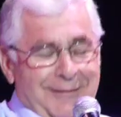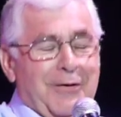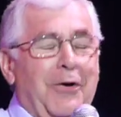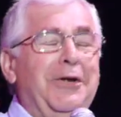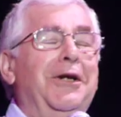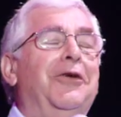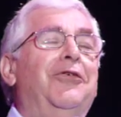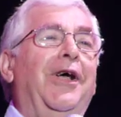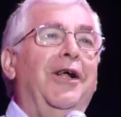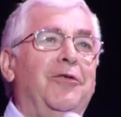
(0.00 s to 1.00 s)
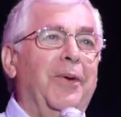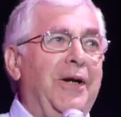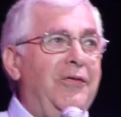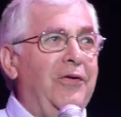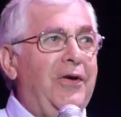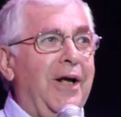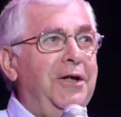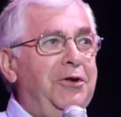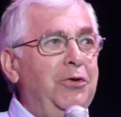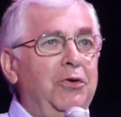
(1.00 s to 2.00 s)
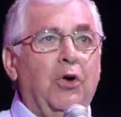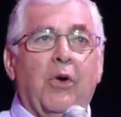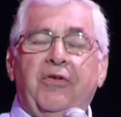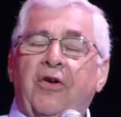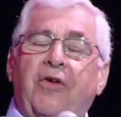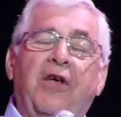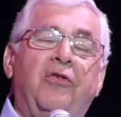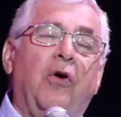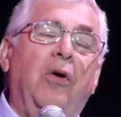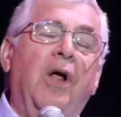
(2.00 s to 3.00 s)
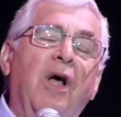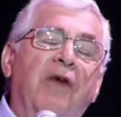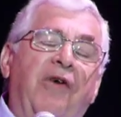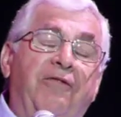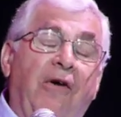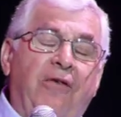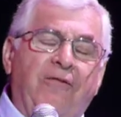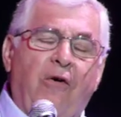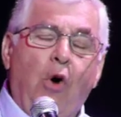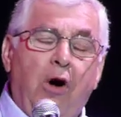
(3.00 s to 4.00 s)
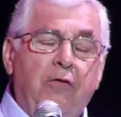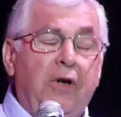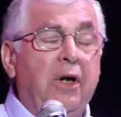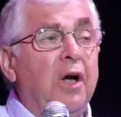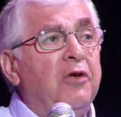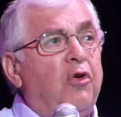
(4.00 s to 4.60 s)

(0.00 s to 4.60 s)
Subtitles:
Calls him the salesman. He says, how did you do? He says, I sold 429.